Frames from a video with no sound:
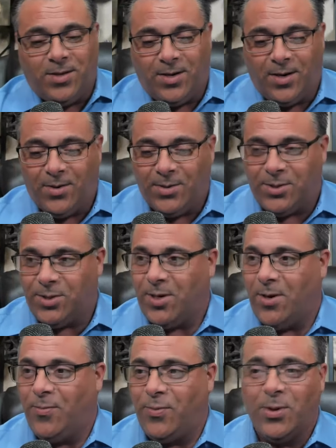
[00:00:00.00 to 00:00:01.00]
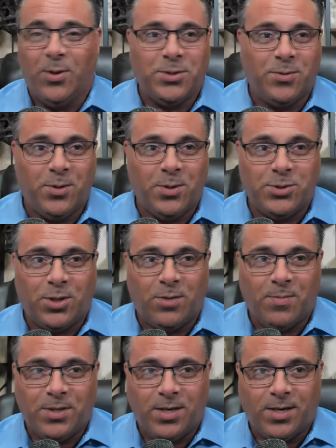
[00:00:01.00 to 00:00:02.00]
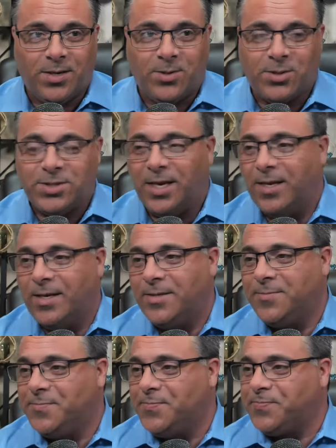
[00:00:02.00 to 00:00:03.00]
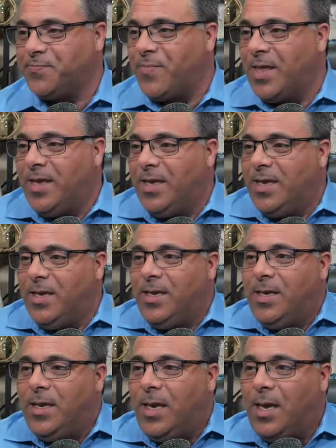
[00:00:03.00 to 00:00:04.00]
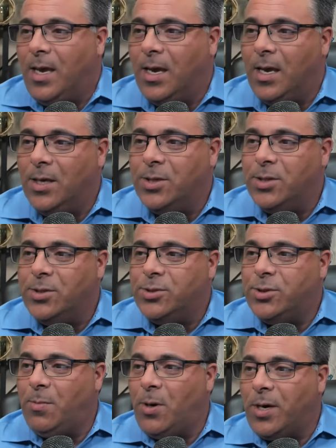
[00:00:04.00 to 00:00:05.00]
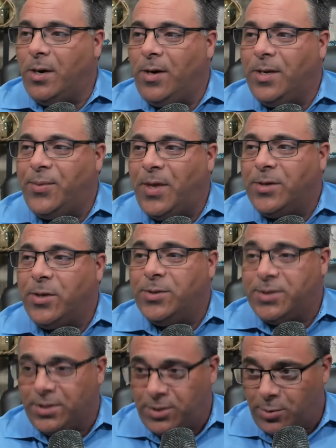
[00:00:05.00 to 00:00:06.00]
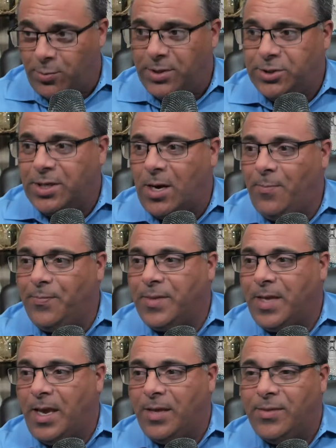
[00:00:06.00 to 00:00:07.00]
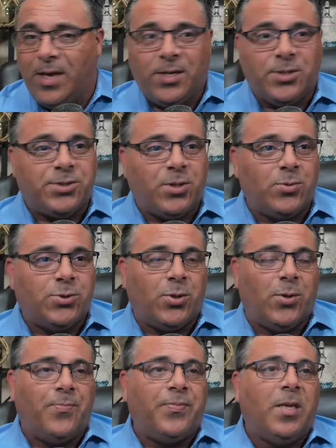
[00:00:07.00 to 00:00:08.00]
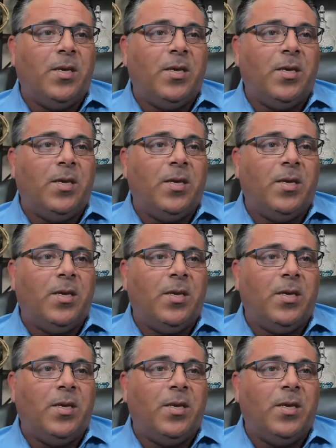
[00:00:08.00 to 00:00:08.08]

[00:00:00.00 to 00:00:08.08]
you know, so for those of you German, you'd understand. Uh, Jamal Gary, thank you. says you reach out, and that is so true.